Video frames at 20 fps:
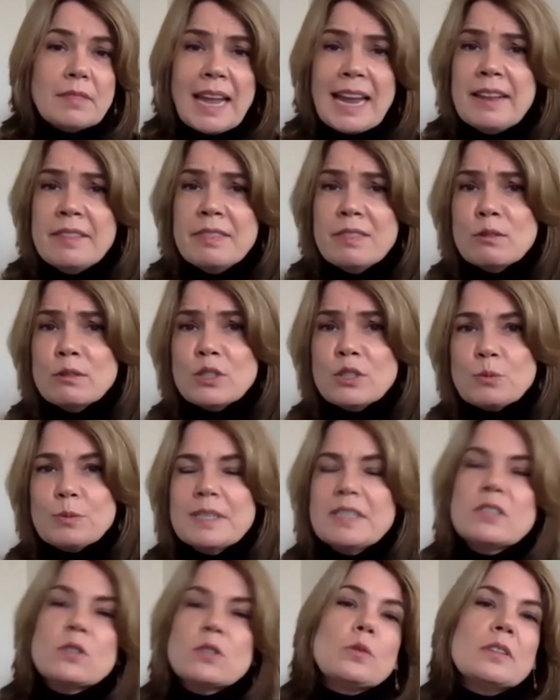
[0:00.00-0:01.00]
And those
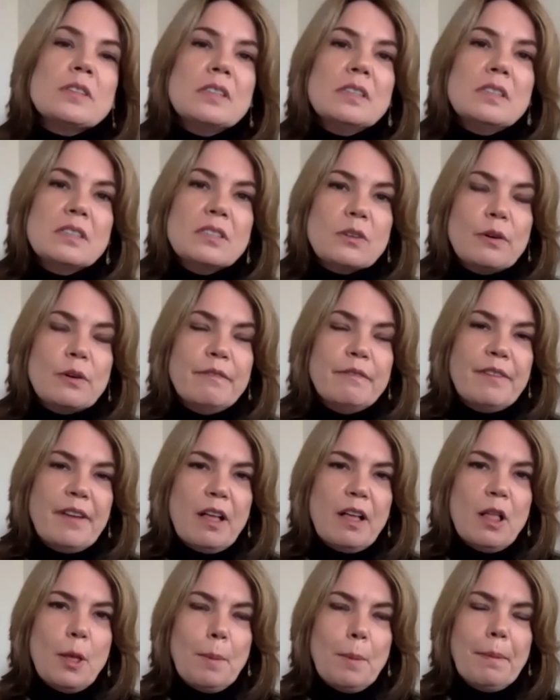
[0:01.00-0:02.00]
resources are
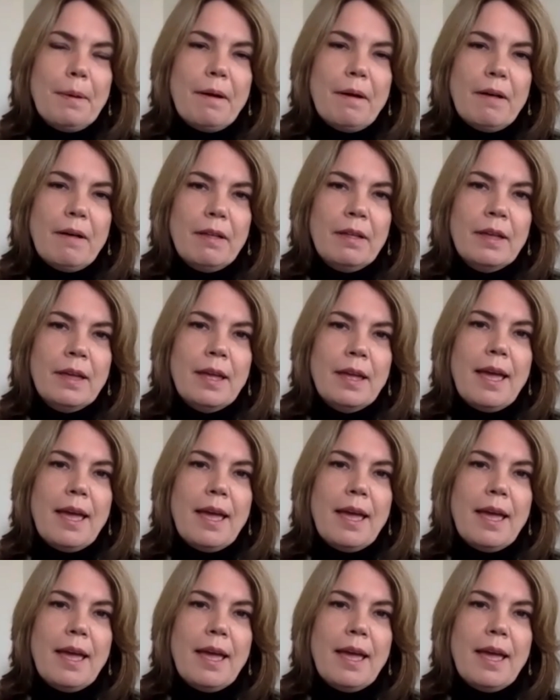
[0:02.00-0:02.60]
available